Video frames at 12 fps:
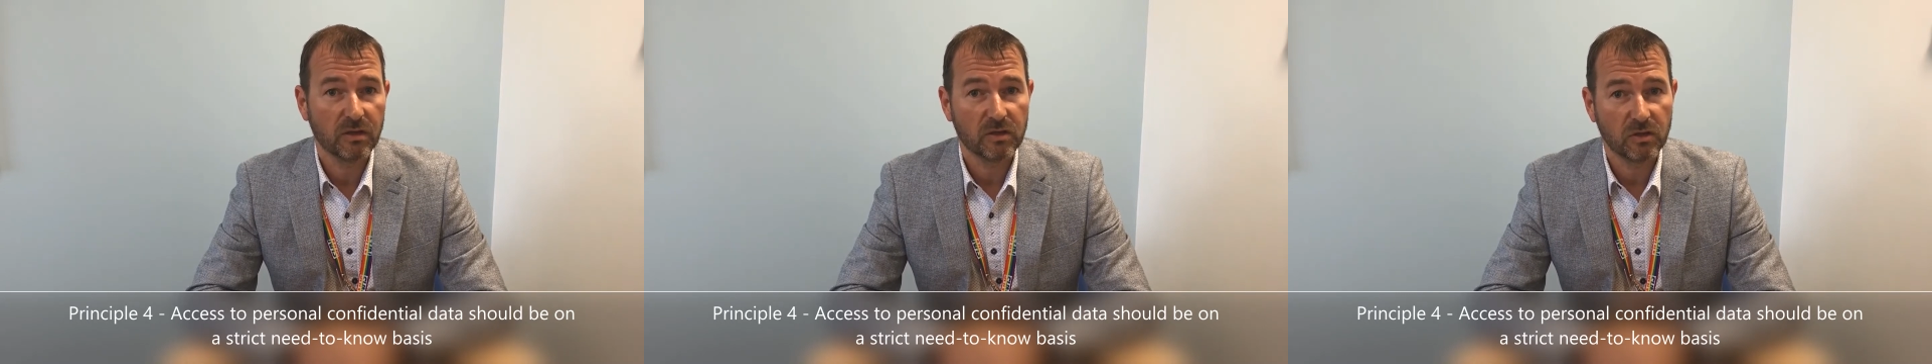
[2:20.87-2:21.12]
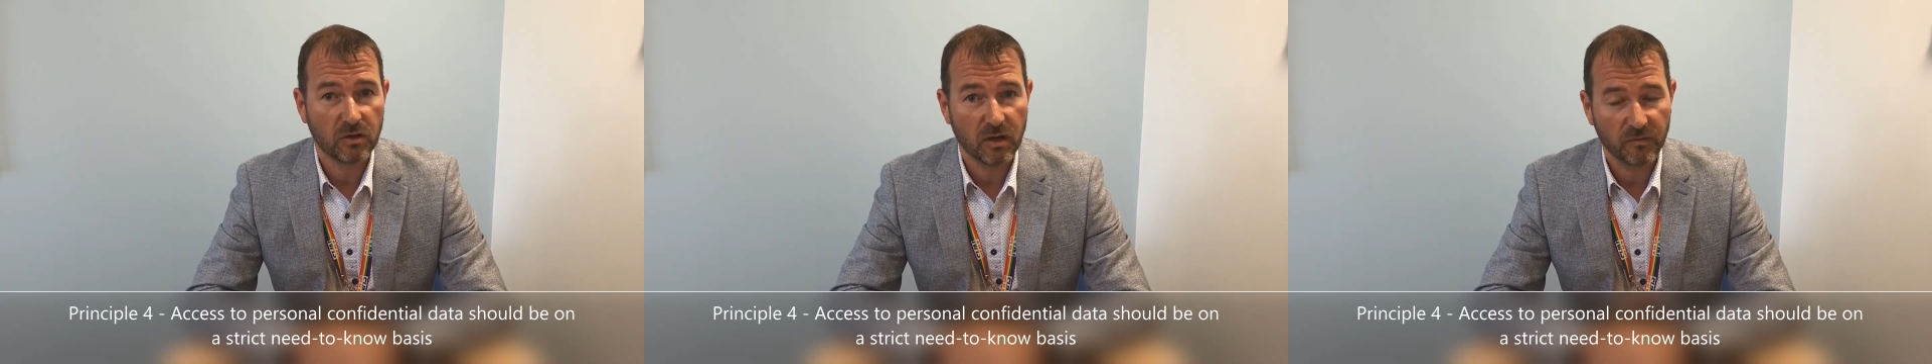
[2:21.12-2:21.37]

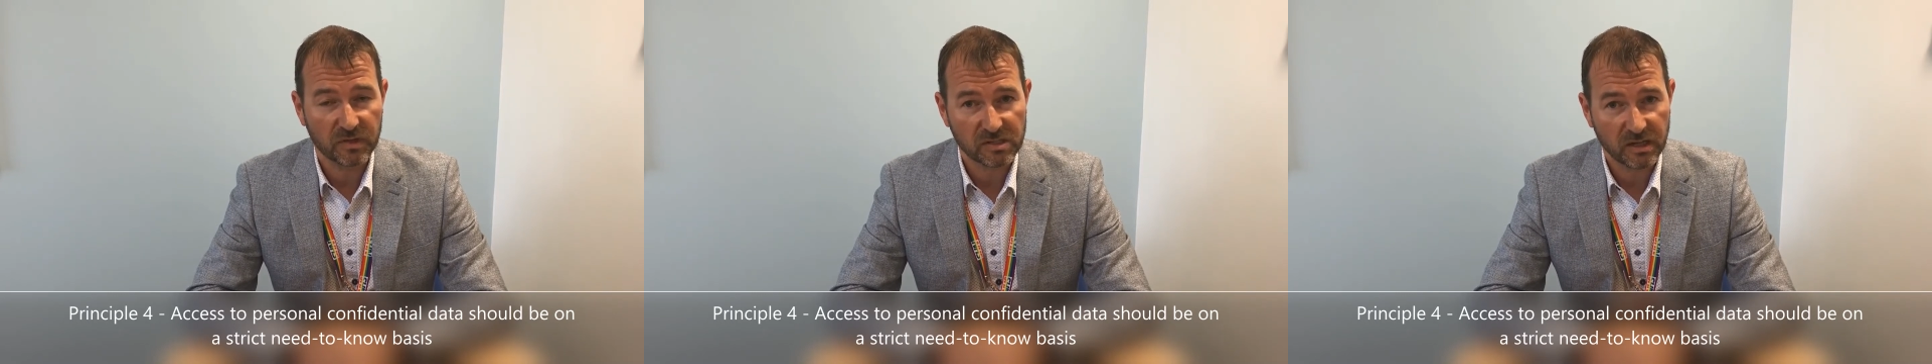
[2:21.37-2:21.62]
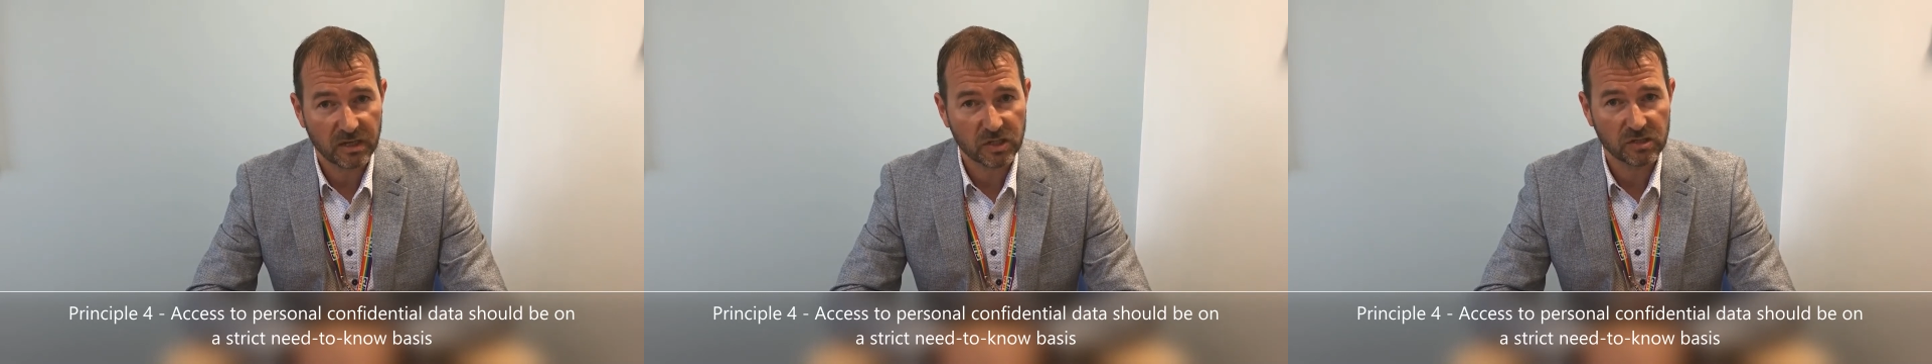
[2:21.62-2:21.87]
your
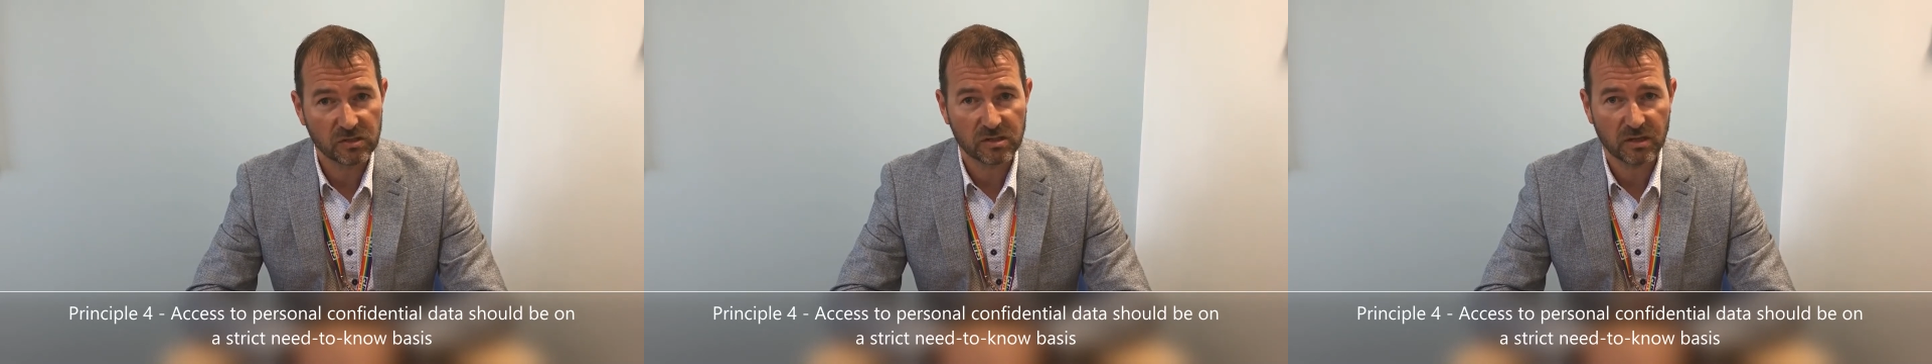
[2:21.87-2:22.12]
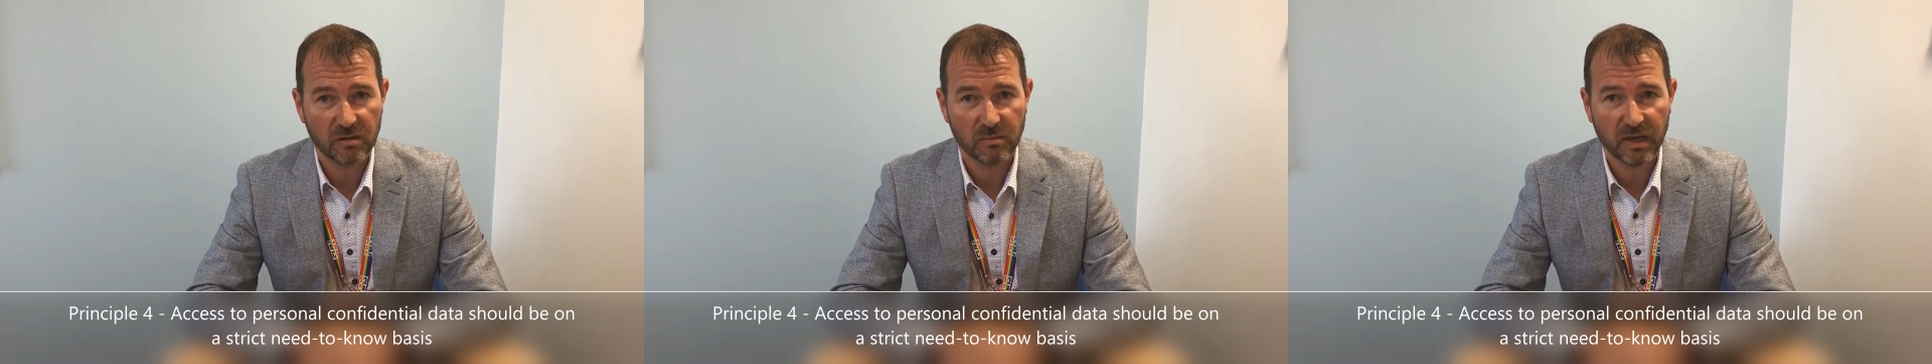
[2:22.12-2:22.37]
conversations
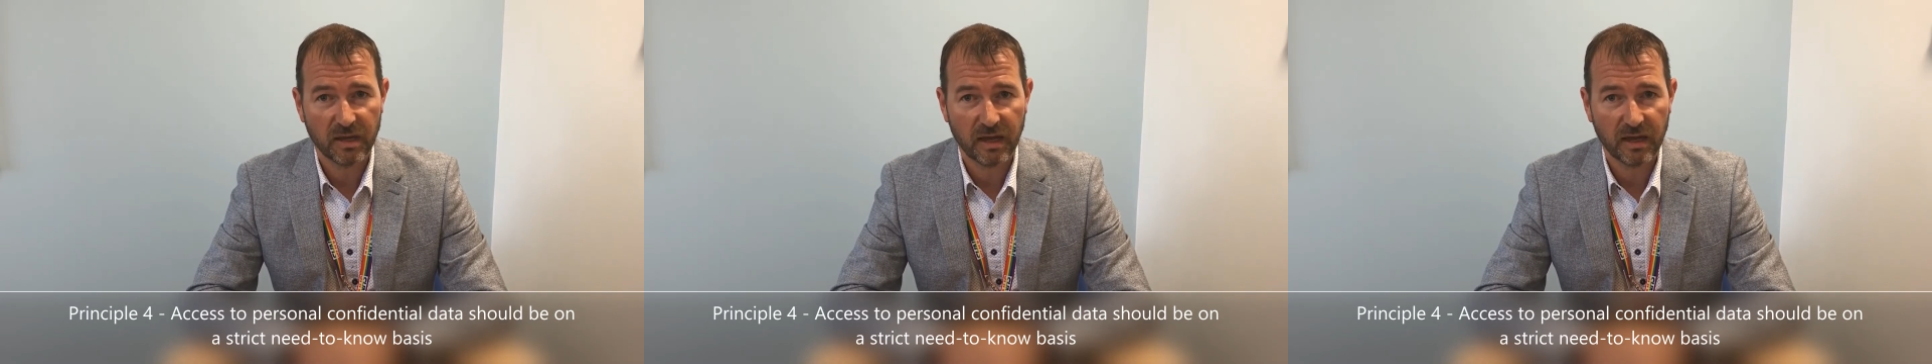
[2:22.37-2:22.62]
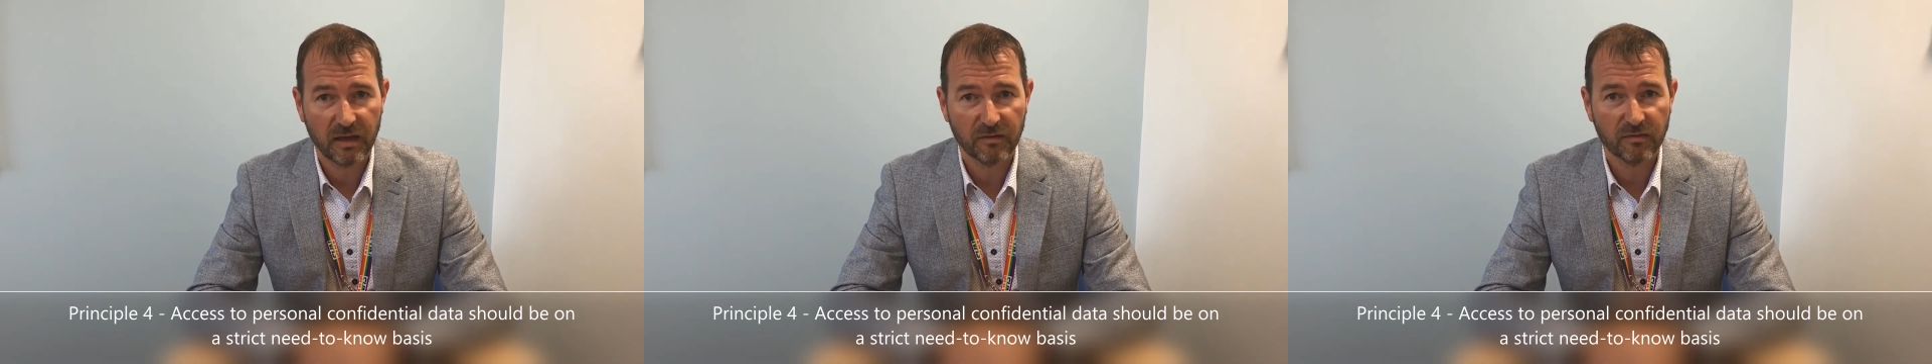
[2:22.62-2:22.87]
that you may
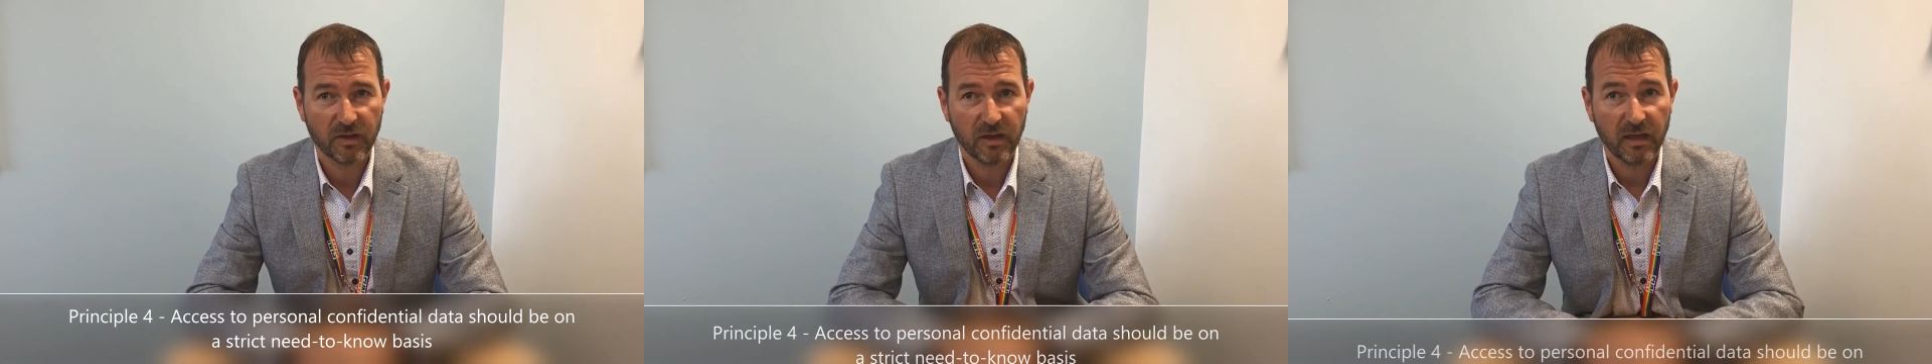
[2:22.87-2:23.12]
have